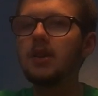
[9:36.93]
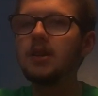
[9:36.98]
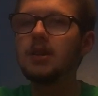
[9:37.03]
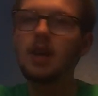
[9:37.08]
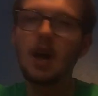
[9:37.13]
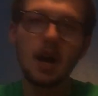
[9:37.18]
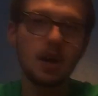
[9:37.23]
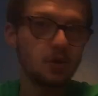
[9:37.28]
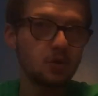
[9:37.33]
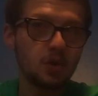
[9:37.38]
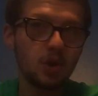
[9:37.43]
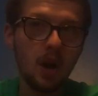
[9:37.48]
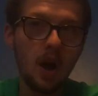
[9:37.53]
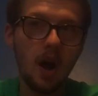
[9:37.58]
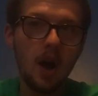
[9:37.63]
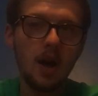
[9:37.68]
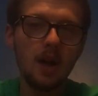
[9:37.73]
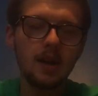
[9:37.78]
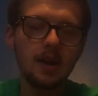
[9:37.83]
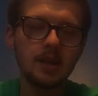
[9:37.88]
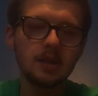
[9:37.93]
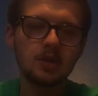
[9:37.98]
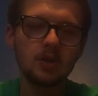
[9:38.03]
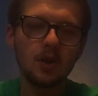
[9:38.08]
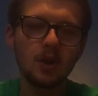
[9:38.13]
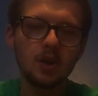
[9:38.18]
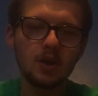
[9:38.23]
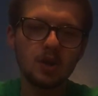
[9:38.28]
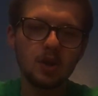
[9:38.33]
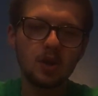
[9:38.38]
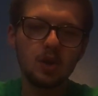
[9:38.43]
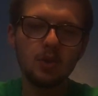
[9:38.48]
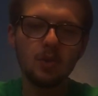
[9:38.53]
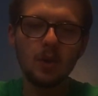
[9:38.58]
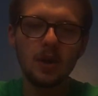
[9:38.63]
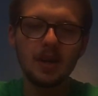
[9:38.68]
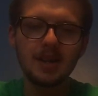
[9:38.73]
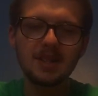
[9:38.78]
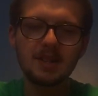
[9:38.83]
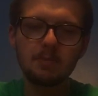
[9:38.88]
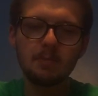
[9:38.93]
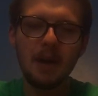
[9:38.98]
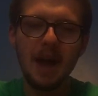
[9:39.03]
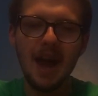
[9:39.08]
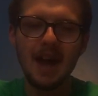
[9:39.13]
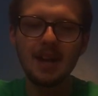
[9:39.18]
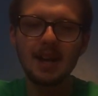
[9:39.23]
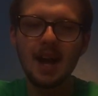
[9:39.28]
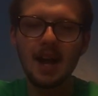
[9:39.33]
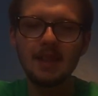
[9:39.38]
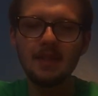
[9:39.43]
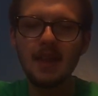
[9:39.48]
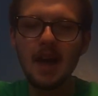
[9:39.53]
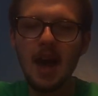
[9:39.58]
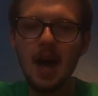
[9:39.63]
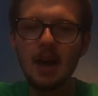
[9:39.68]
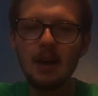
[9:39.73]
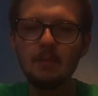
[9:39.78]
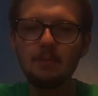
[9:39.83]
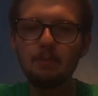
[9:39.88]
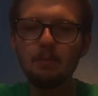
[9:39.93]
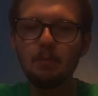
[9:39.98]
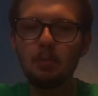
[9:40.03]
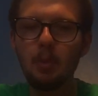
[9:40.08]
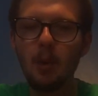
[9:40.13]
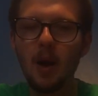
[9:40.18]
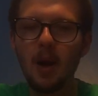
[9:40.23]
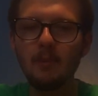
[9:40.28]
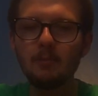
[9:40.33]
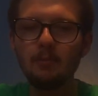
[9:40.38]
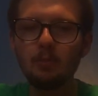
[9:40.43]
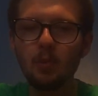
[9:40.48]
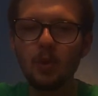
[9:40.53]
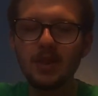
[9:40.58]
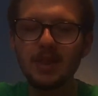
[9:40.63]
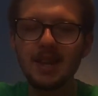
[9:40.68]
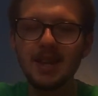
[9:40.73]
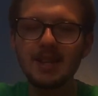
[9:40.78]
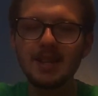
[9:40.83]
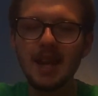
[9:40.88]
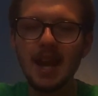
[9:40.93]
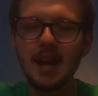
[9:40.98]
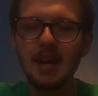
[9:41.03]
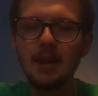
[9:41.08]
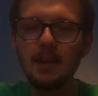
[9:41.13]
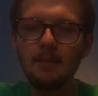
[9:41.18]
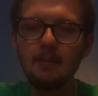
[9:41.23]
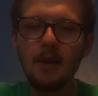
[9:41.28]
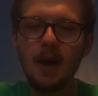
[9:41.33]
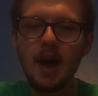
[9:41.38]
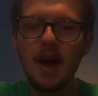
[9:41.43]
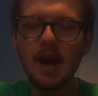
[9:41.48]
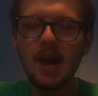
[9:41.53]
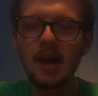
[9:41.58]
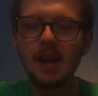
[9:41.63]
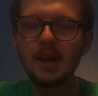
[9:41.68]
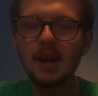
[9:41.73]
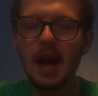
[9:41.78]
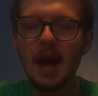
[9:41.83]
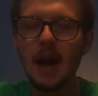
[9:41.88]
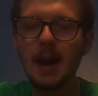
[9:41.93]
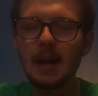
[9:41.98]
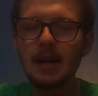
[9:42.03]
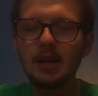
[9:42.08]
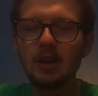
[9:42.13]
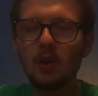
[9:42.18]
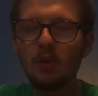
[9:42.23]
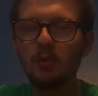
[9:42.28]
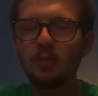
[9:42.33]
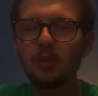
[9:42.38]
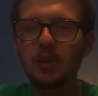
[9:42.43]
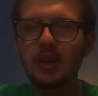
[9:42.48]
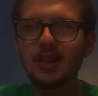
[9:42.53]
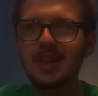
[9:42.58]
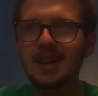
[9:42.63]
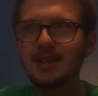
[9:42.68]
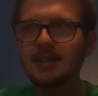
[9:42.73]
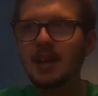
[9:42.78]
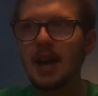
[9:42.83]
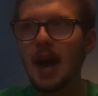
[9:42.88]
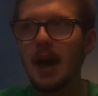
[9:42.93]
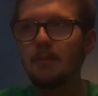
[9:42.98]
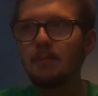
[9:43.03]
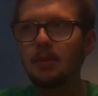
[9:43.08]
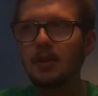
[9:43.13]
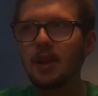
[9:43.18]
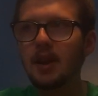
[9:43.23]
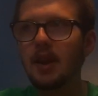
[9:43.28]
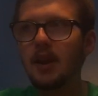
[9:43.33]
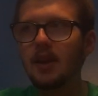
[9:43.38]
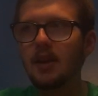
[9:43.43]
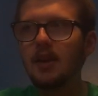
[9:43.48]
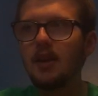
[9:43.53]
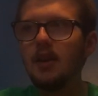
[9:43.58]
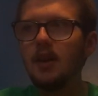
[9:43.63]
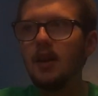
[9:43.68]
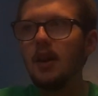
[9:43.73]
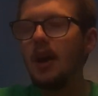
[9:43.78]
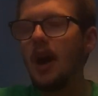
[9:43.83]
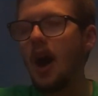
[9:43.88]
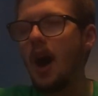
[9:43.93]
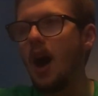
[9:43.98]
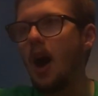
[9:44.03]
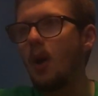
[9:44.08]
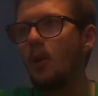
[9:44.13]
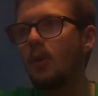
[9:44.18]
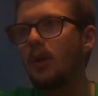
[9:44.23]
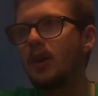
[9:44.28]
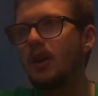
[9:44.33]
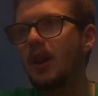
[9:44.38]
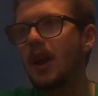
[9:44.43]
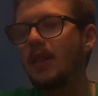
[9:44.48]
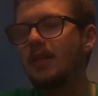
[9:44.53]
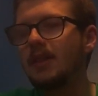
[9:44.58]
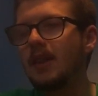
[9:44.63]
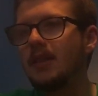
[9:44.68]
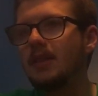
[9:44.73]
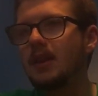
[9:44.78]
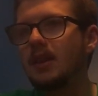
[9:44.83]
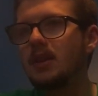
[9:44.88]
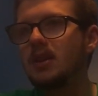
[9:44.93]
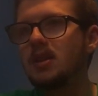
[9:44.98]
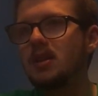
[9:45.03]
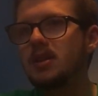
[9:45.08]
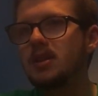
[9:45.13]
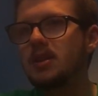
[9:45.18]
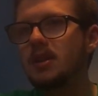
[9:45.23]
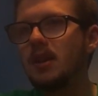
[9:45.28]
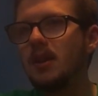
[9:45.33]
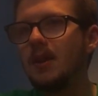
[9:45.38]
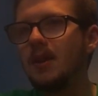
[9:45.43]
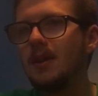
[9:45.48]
Tundra is going to expand on that, but with the data mine, I don't think that's happening. I think there's